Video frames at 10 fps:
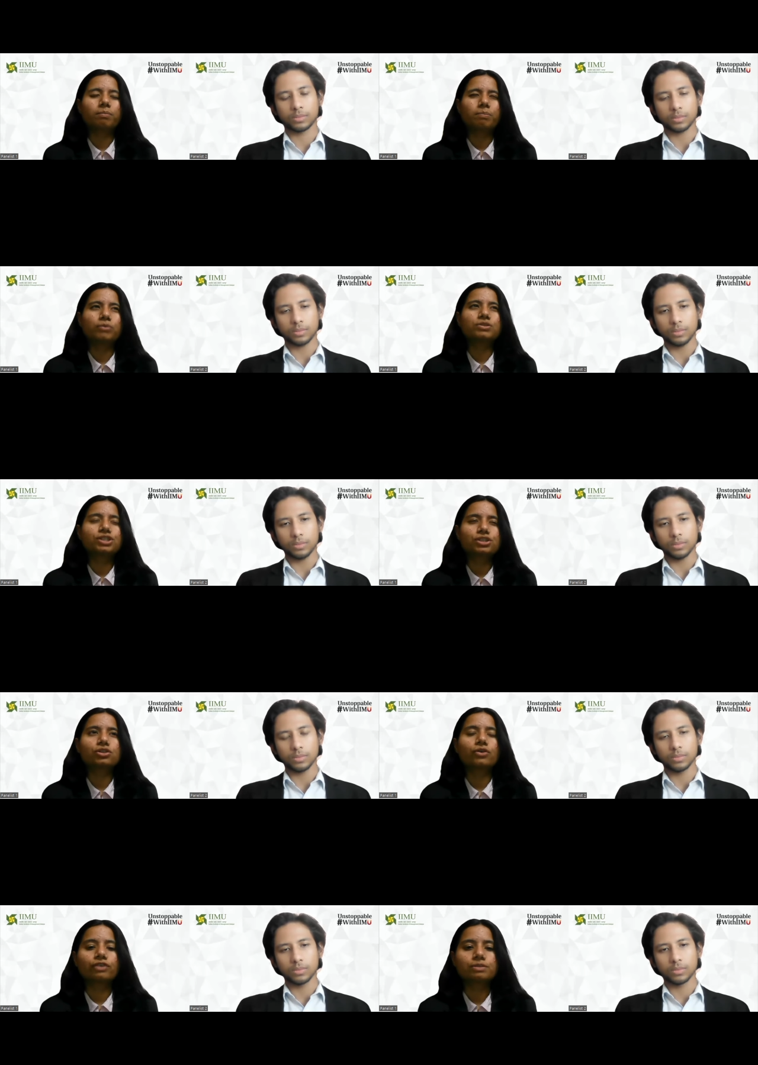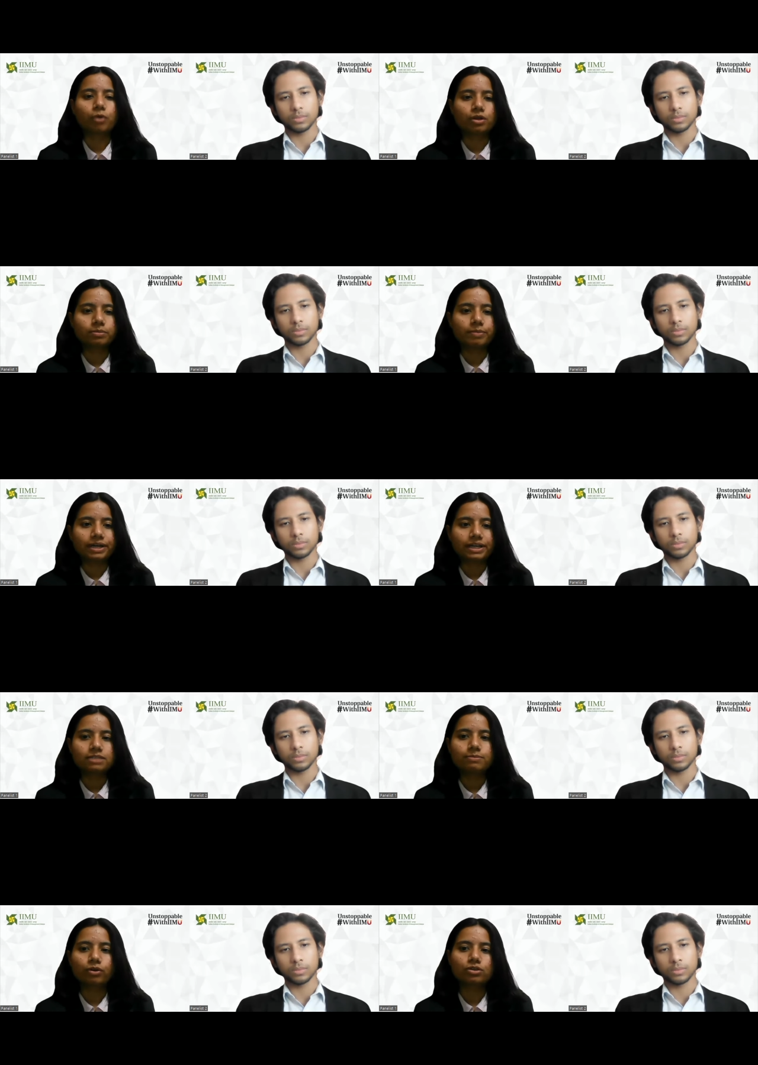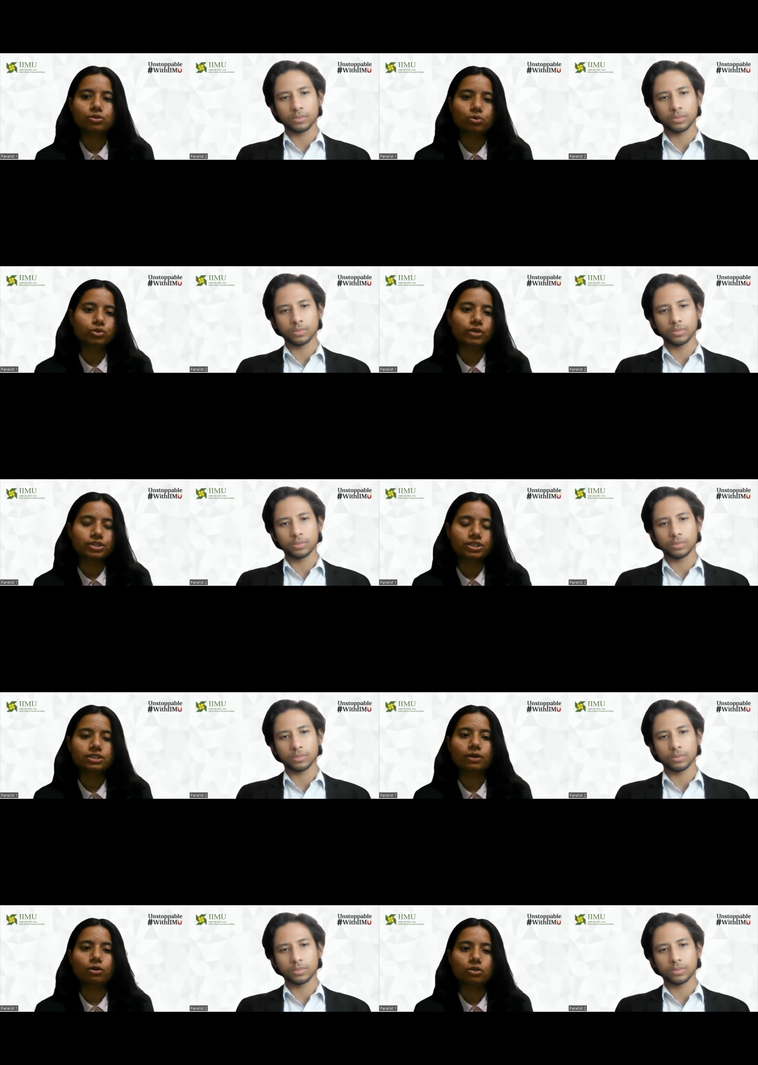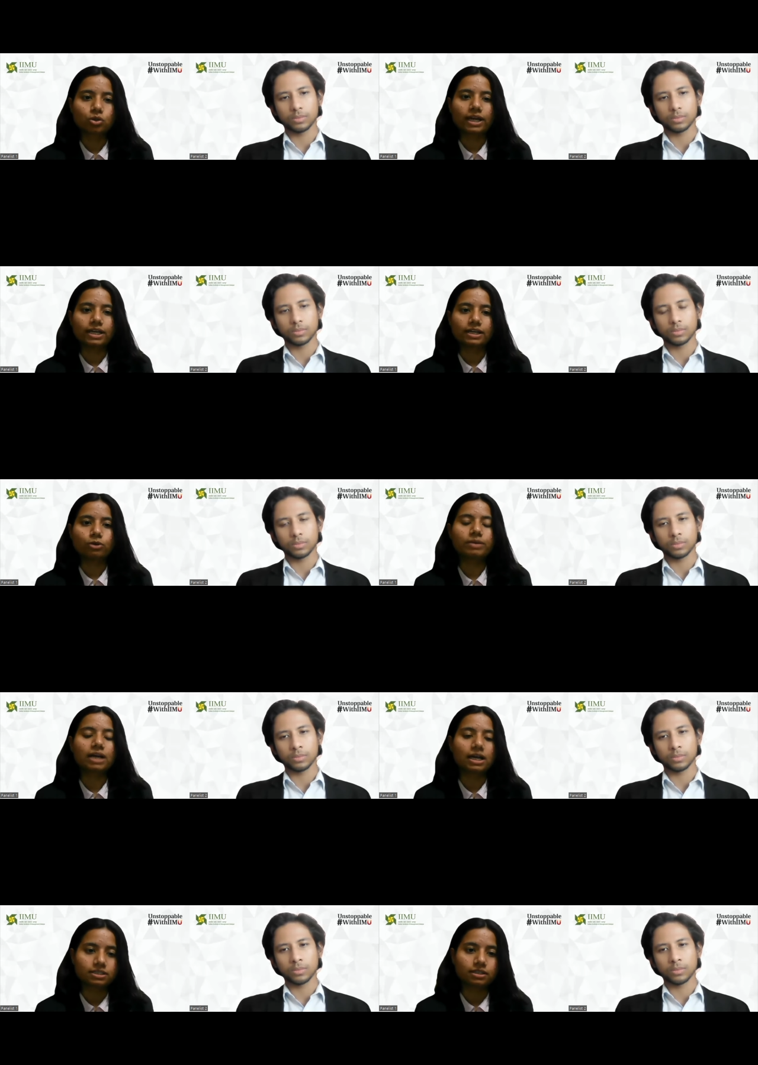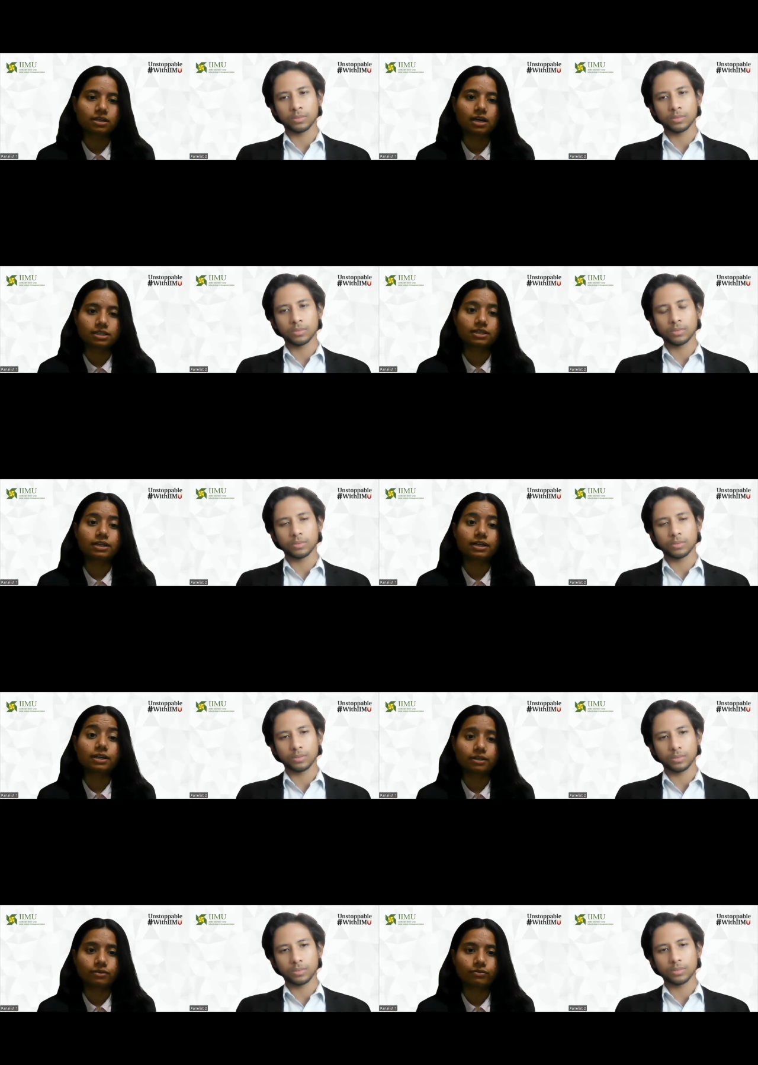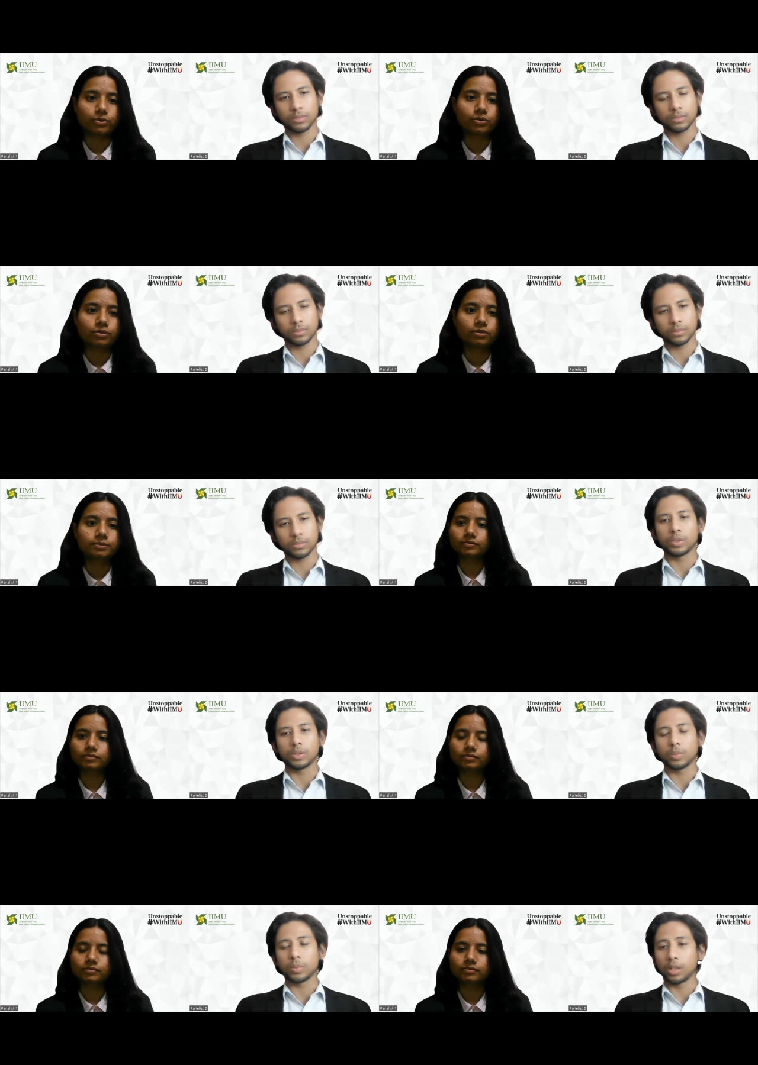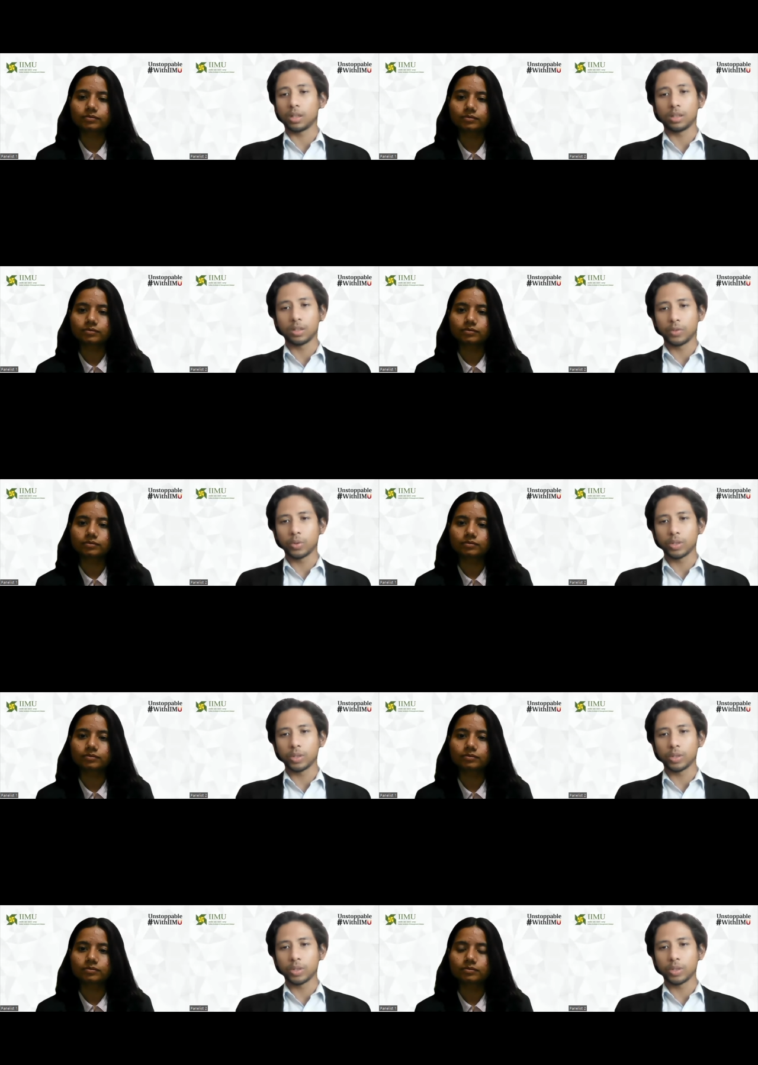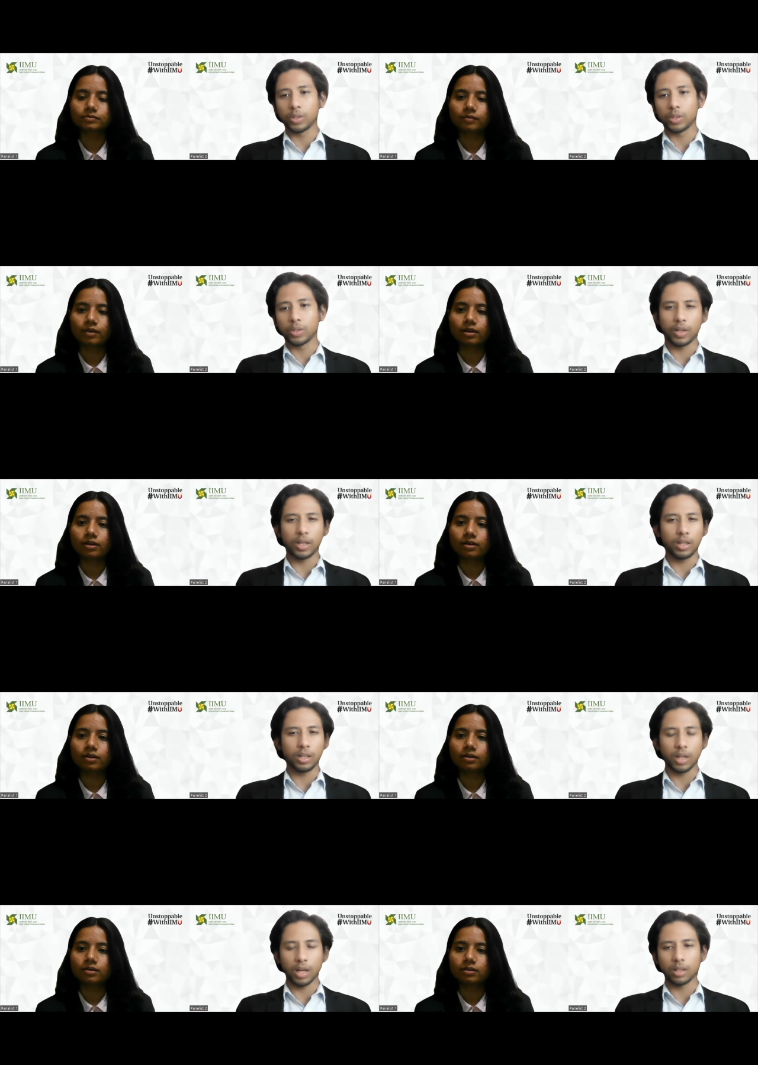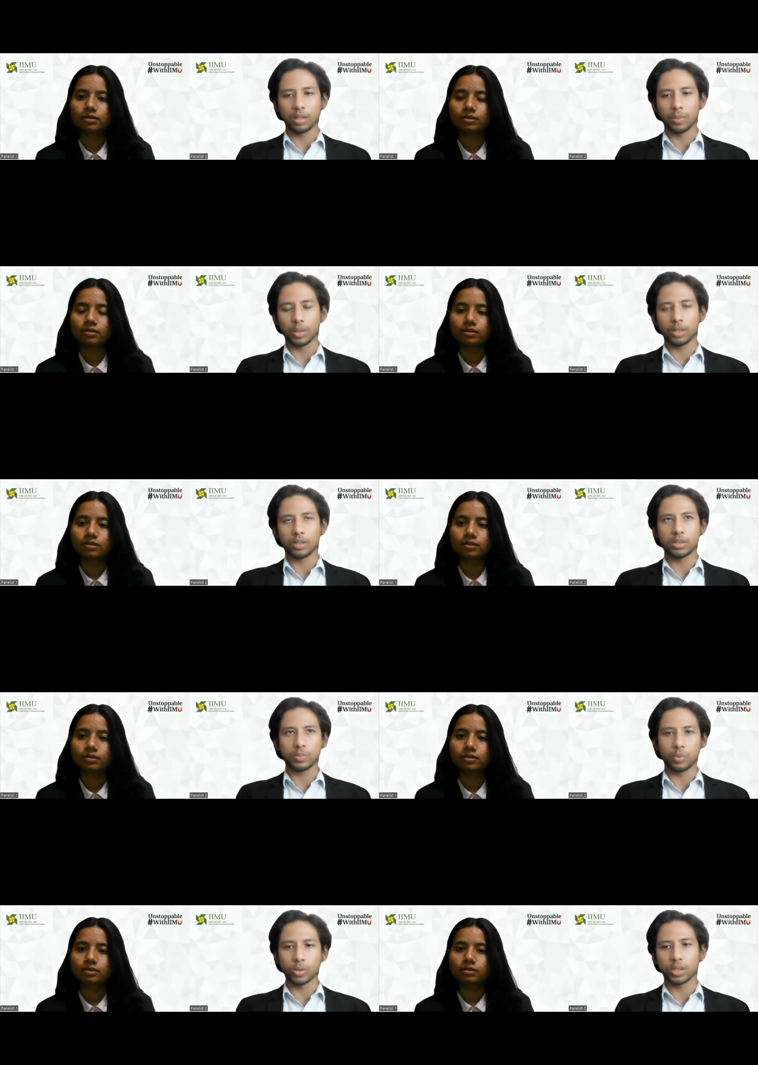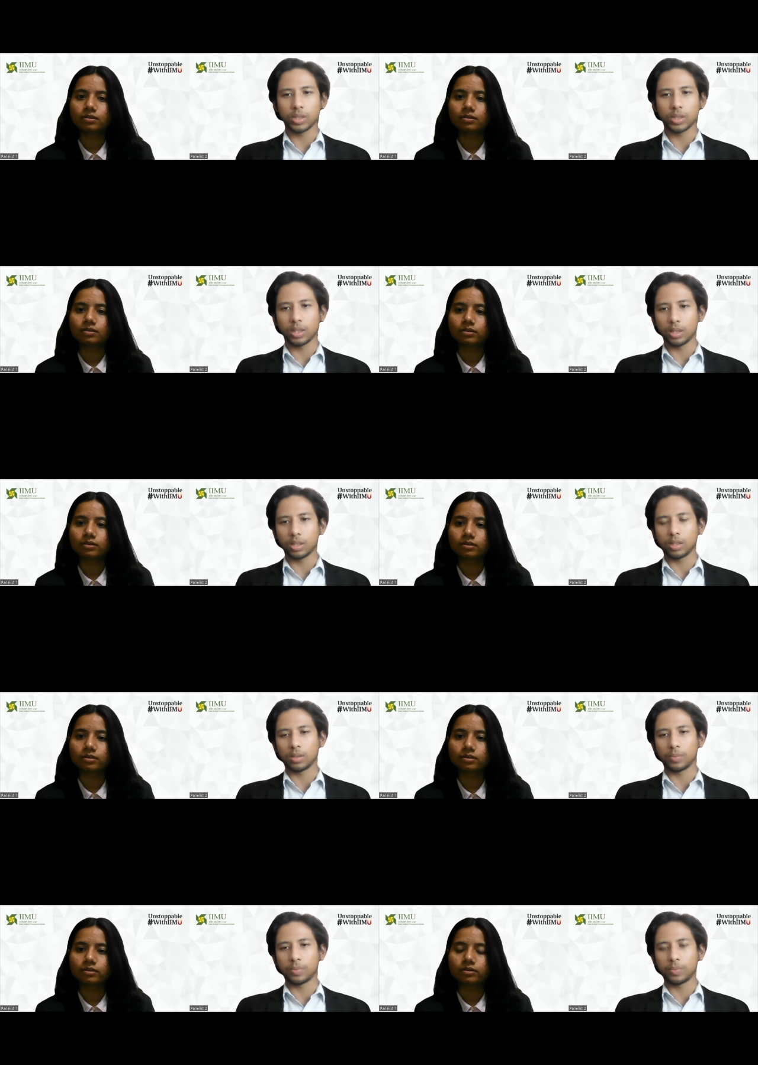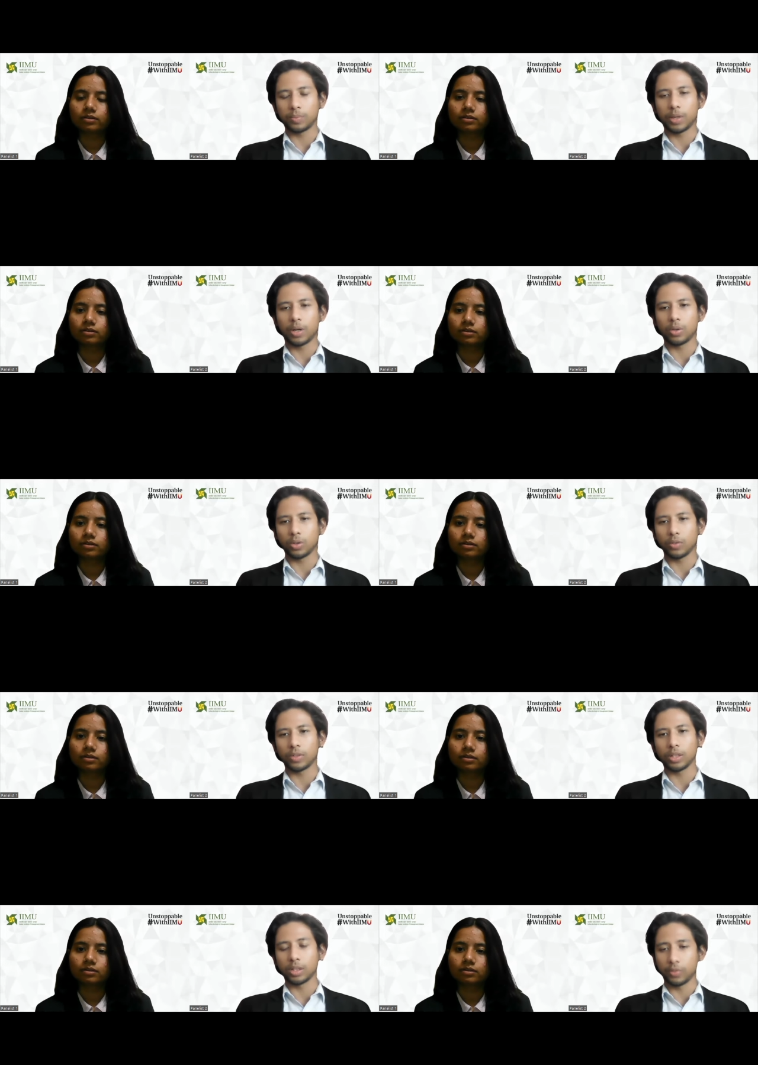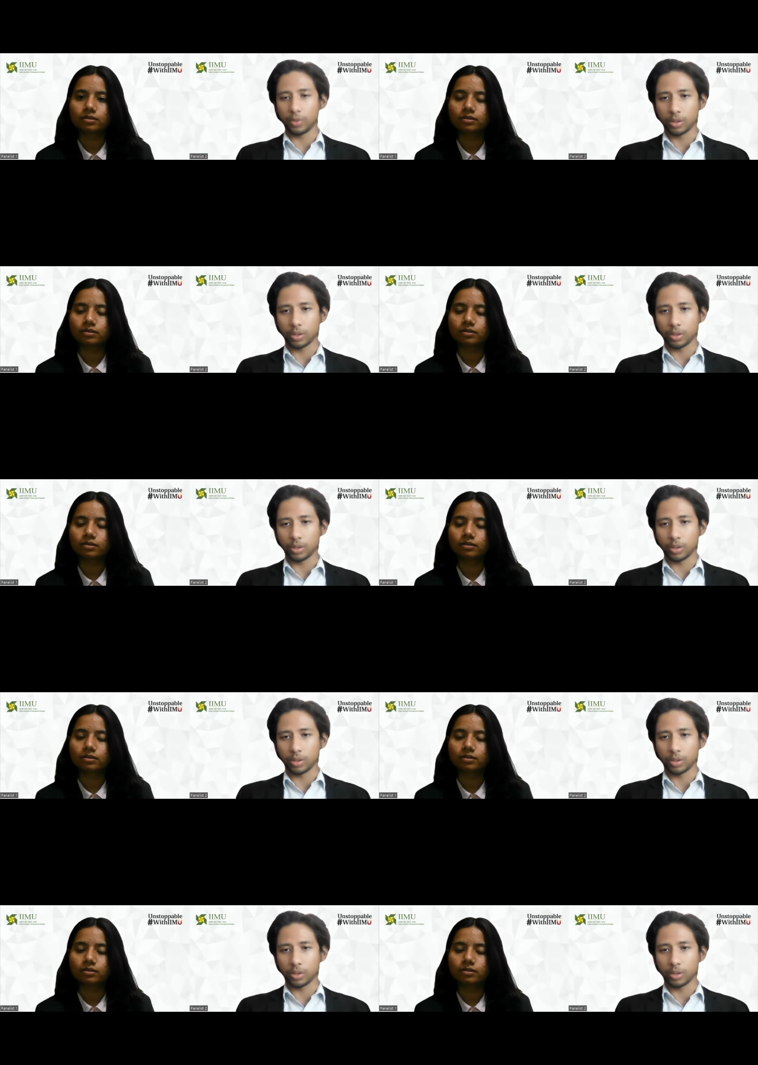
Speaker 1: uh, positions of responsibilities, because those questions are also likely to be asked asked in an interview.
Speaker 2: Our interview is very random, and it's mostly in the power of the interviewer.